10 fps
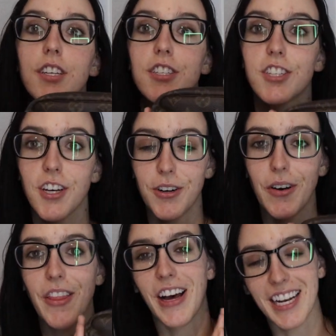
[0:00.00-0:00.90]

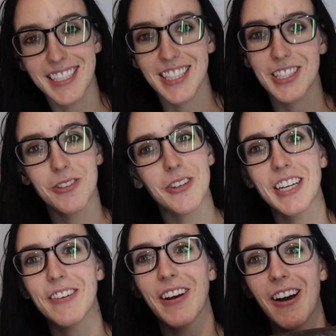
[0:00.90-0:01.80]
So that is the
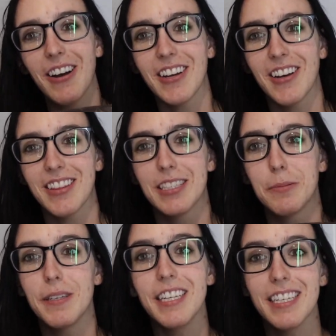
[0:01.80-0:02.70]
story of how I got this
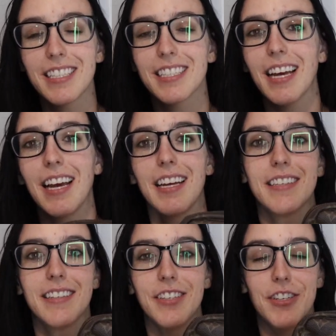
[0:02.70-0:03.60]
piece
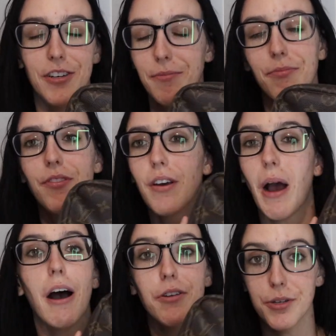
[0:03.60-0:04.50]
and, you know,
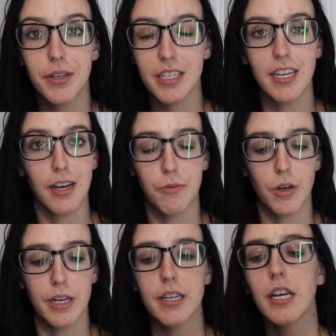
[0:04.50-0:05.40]
how you can get
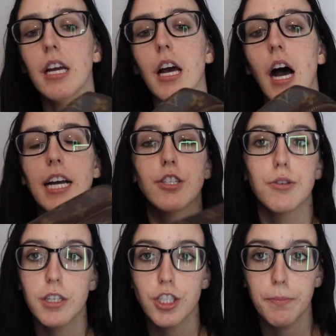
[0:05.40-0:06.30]
one. I do
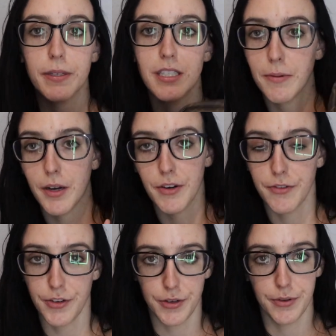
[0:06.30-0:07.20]
want to jump into my
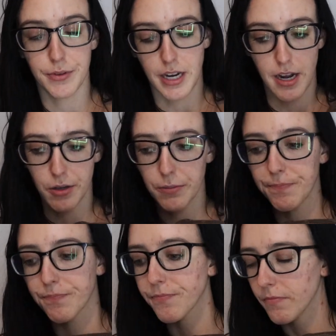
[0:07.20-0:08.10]
review now
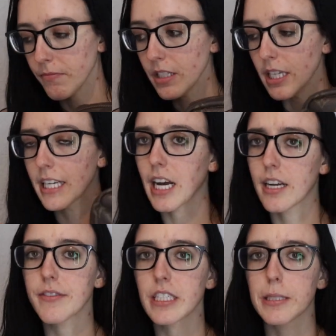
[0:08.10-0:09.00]
and kind
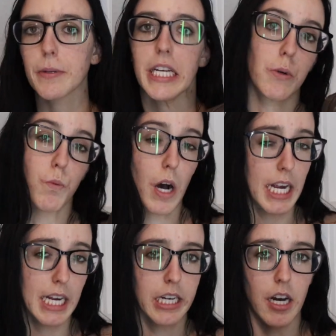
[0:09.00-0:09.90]
of explain why
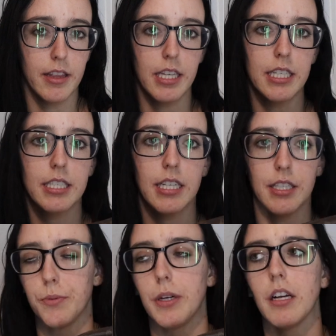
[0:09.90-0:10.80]
I got this
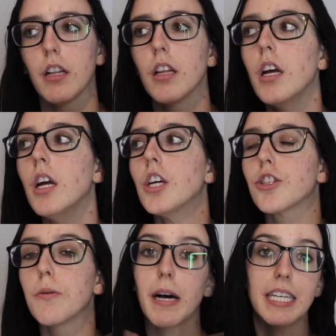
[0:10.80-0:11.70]
as well.
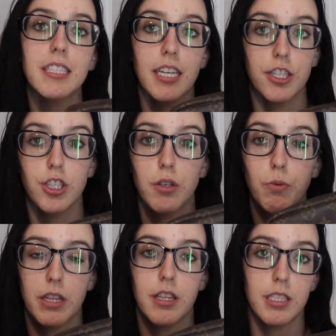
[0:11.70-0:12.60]
So my intention
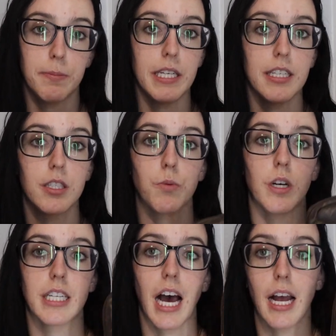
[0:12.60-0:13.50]
with this piece
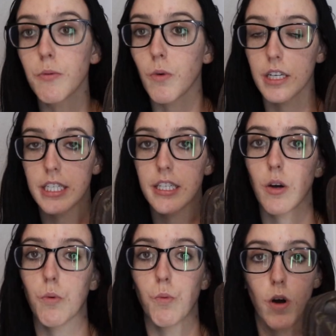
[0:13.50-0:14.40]
was I wanted
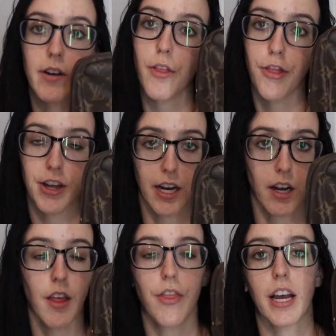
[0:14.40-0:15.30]
one
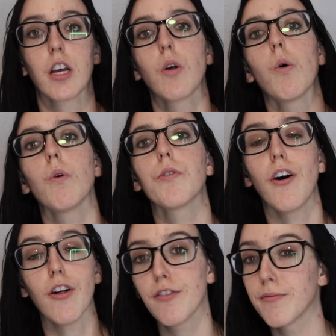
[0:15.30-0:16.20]
thing that could hold
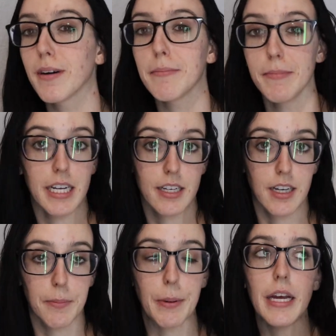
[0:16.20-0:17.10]
all of my
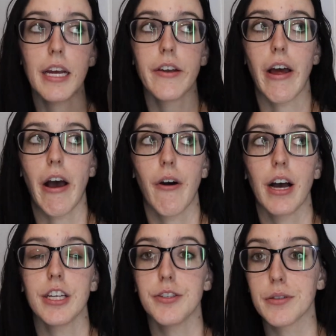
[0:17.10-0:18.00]
makeup. Now,
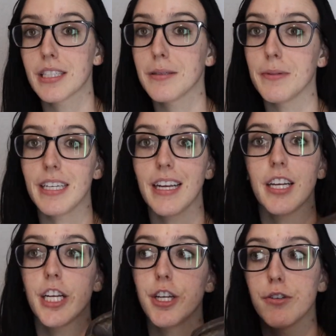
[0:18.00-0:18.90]
I used to be
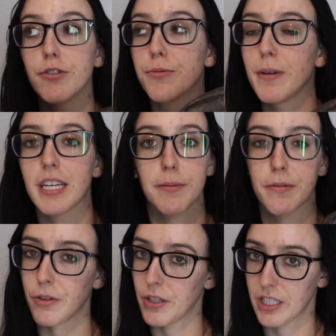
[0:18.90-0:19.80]
a huge makeup
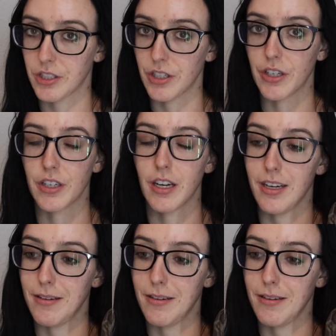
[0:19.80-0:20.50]
collector.